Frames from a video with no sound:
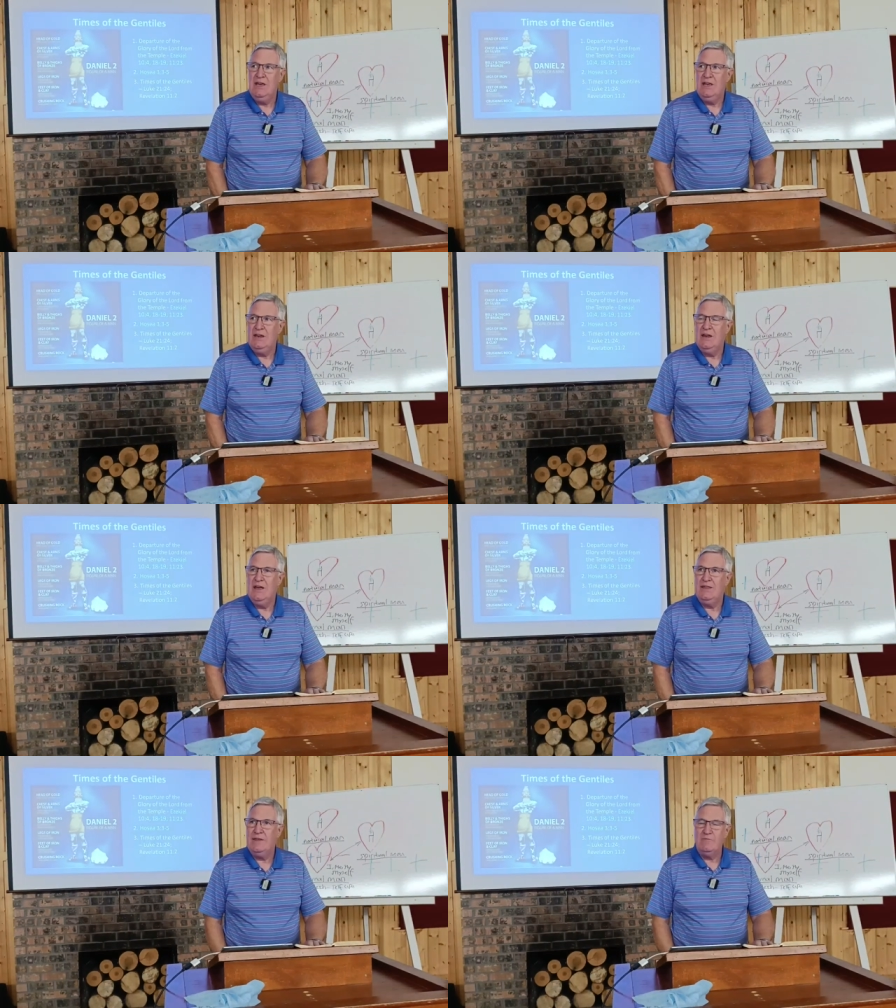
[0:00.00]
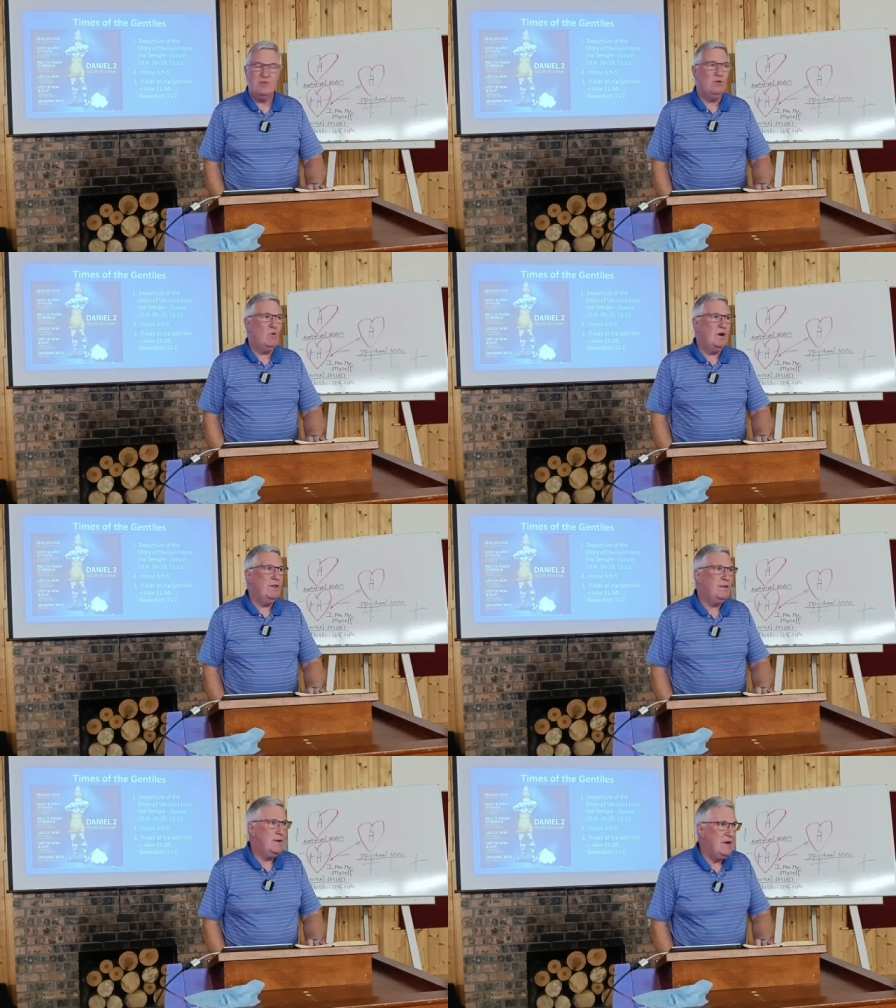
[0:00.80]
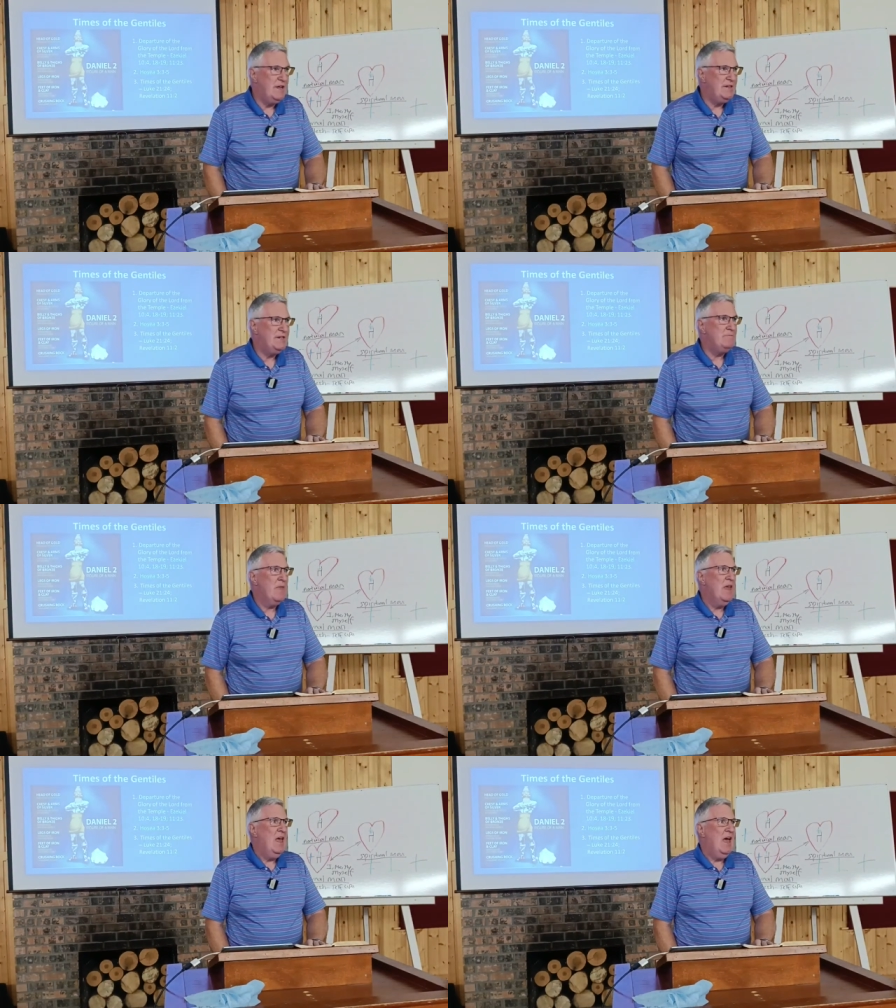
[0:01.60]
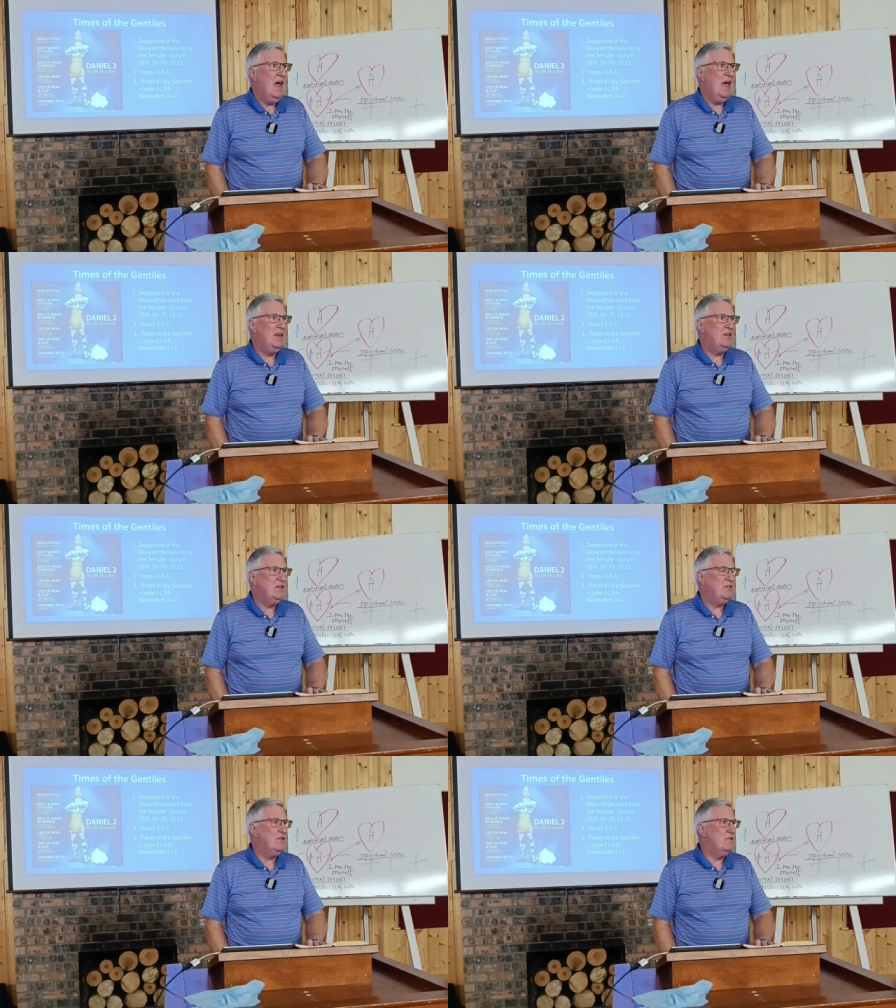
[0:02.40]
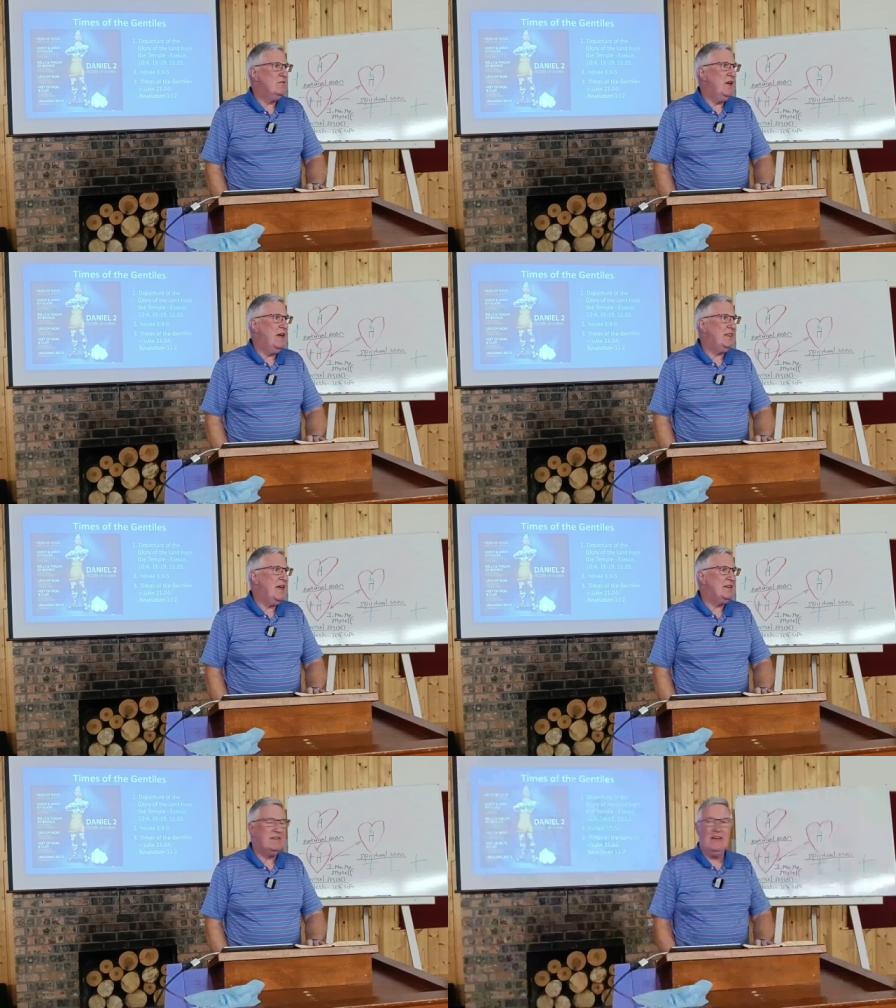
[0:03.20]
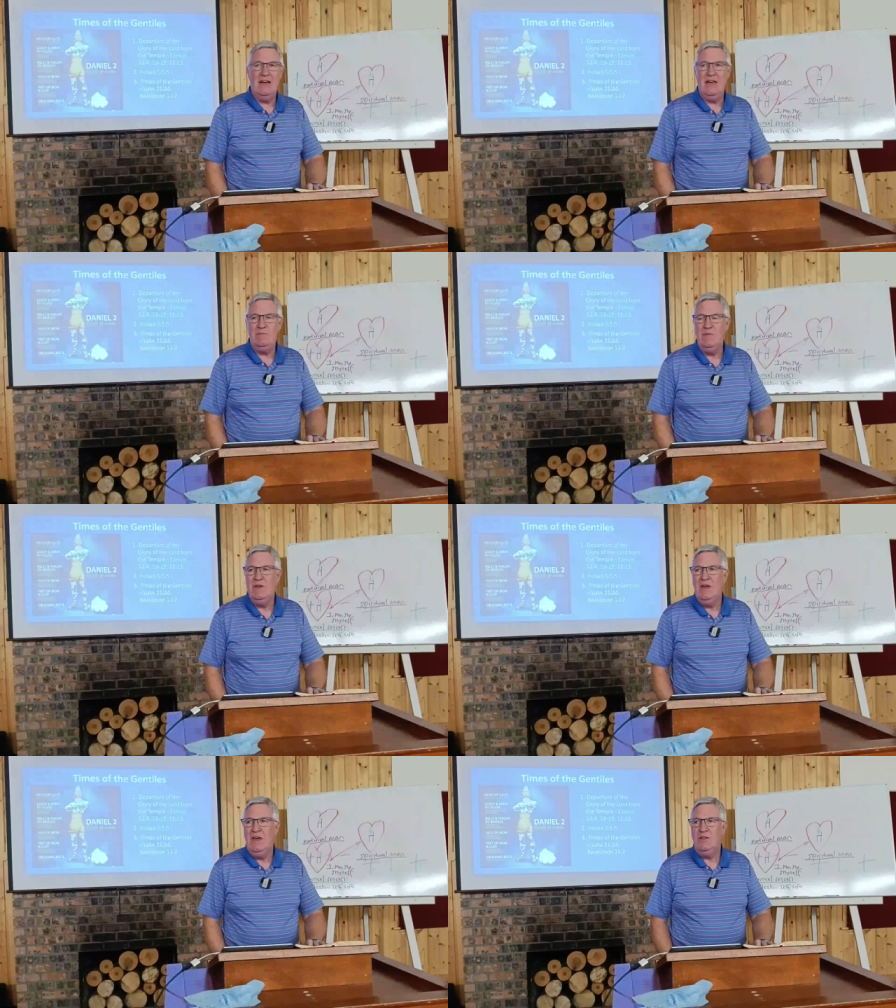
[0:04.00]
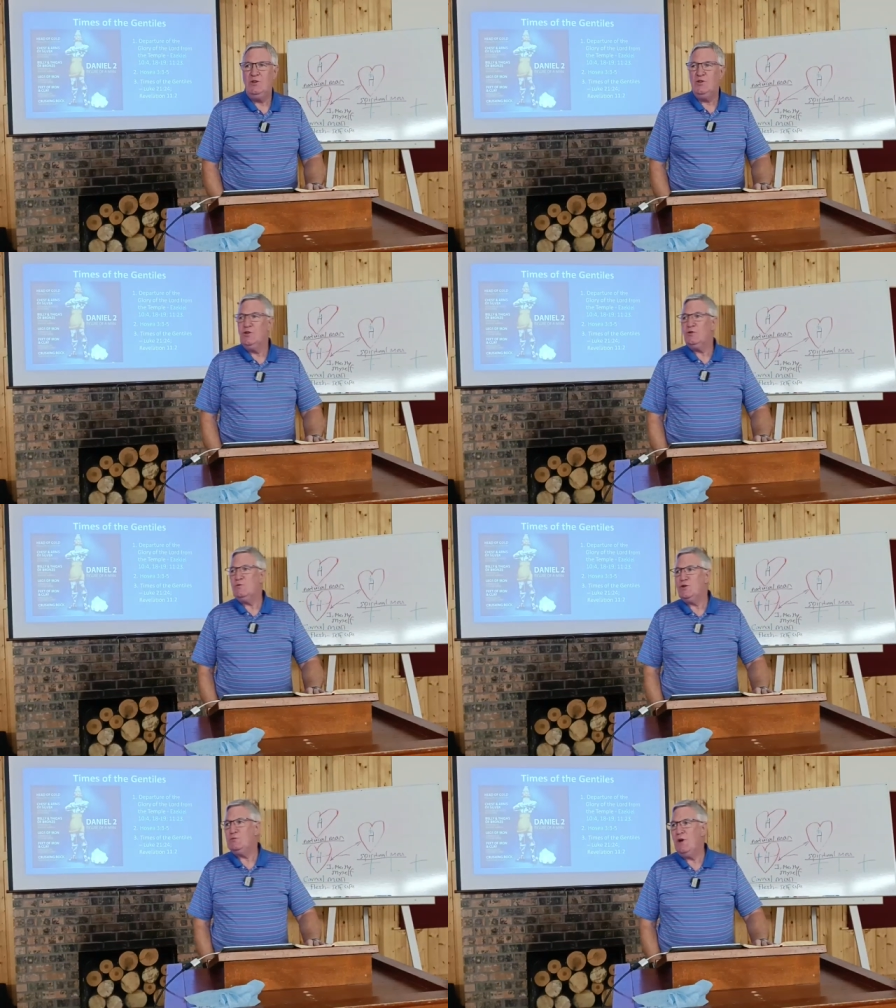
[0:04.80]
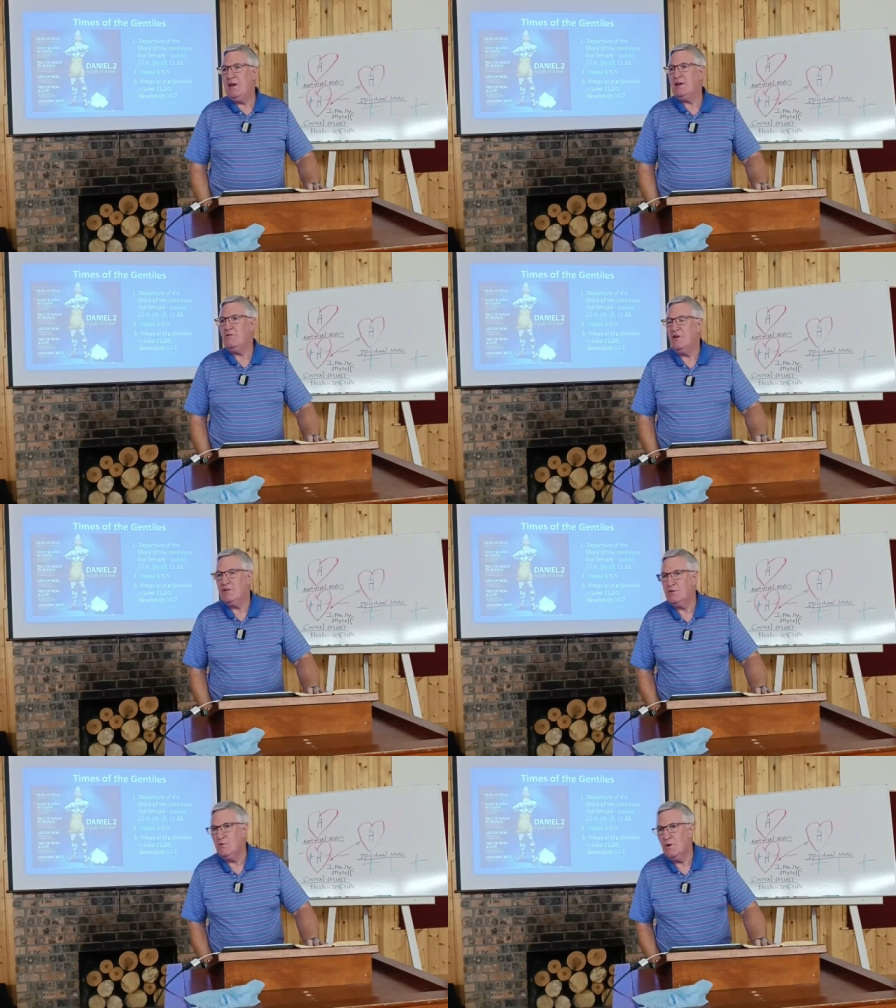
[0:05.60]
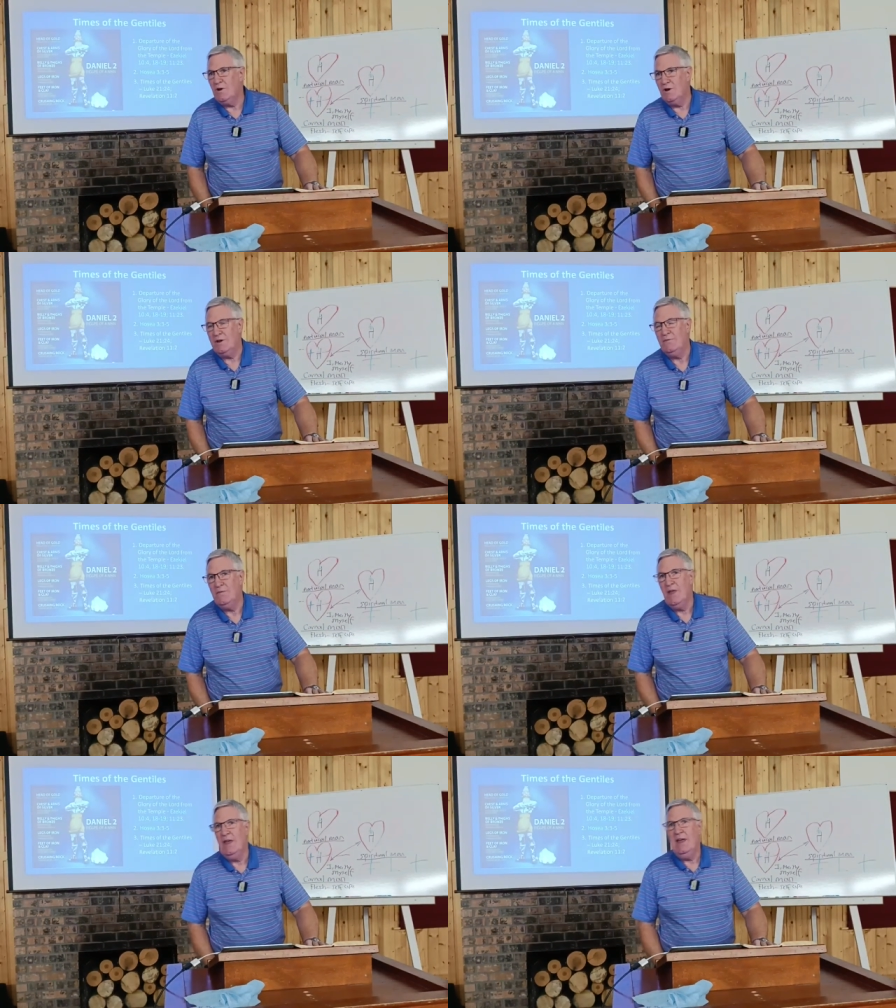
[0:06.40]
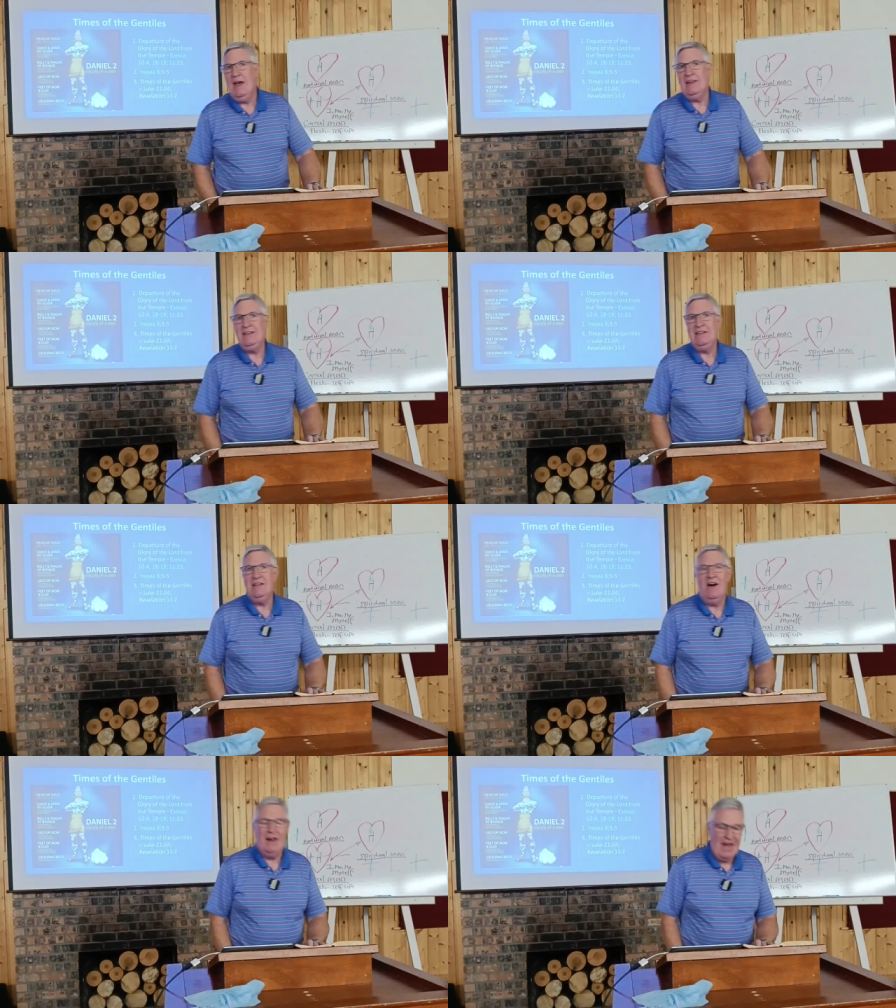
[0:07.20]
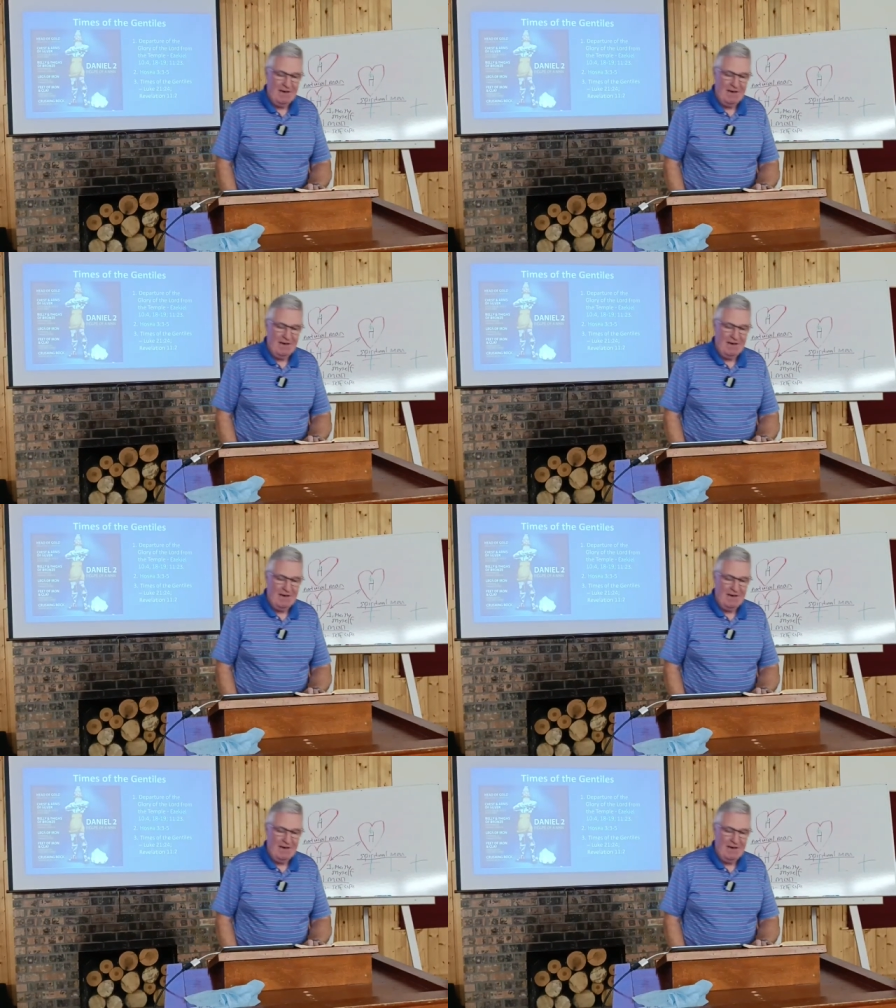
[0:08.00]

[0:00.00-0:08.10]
in, I think it was the 130s. And so at that time, the Jews were spread across the world and did not